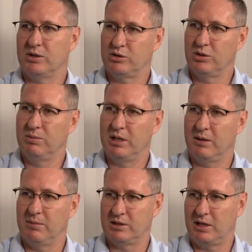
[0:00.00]
It should
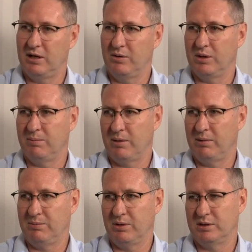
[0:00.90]
become much clearer with the
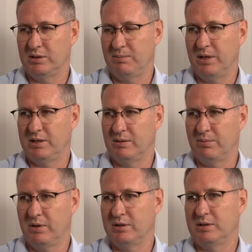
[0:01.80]
public participation
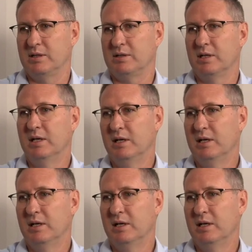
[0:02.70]
process